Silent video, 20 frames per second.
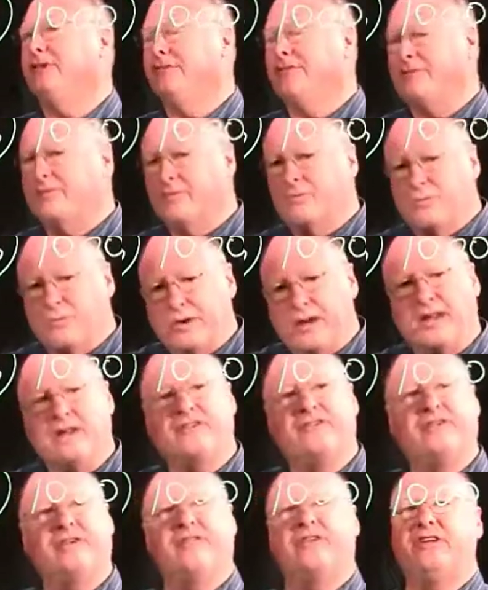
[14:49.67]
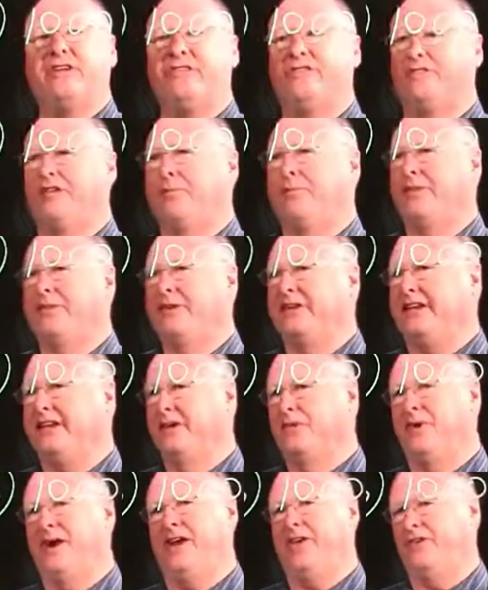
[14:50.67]
relatively simple
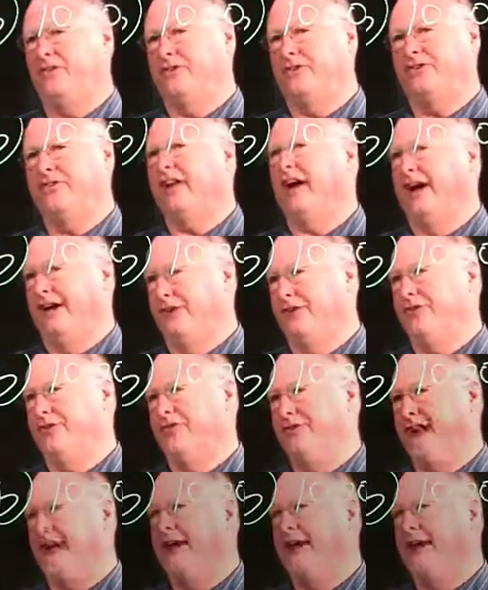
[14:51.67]
equations to understand.